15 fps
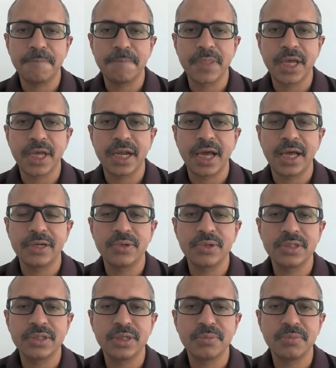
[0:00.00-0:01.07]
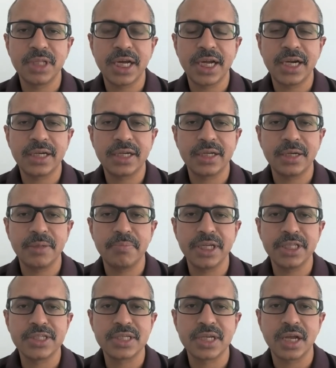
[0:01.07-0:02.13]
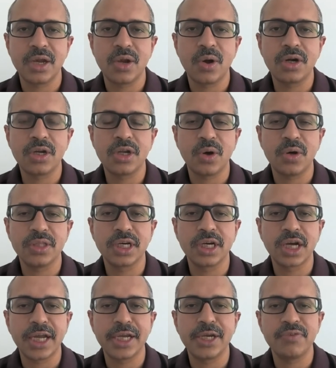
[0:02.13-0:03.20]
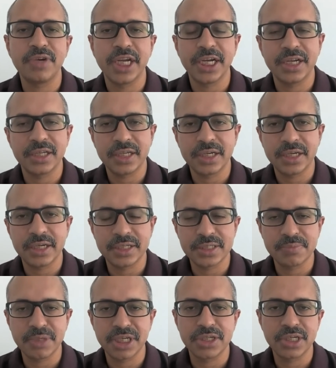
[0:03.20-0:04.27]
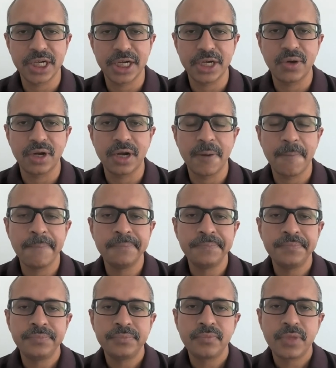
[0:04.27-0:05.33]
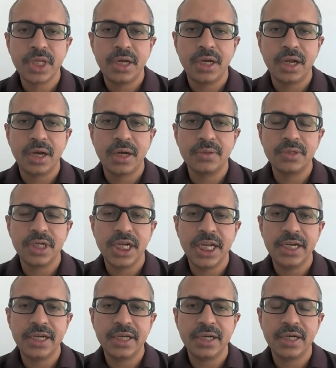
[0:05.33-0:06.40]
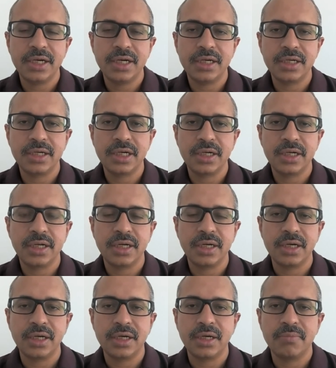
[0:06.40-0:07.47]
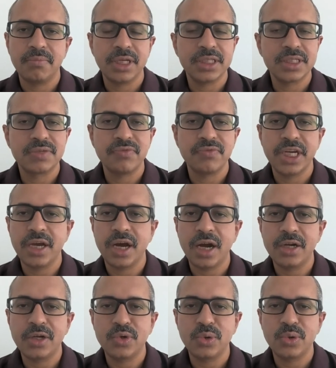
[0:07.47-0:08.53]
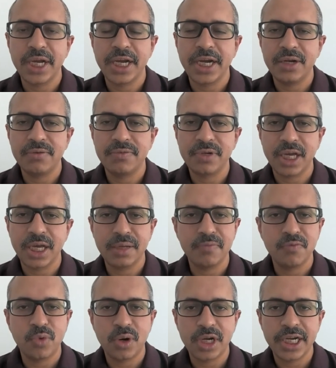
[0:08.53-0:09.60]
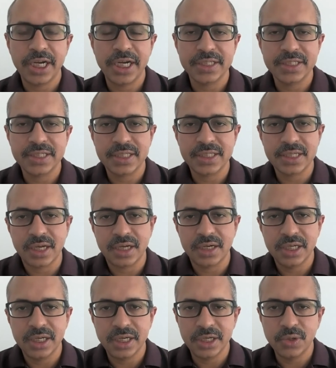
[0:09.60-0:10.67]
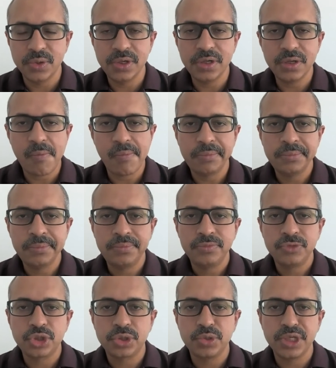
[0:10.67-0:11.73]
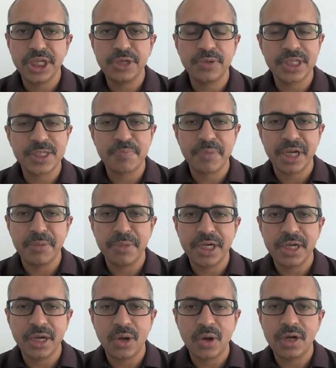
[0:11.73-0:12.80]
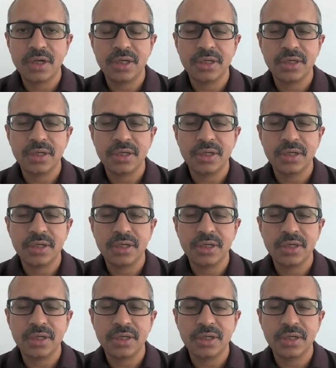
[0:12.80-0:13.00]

an algorithm that depends a lot on the kind of data that it is being trained on. Now, the data, it's very hard to know ahead of time what data sets are really good. So you need to experiment a lot.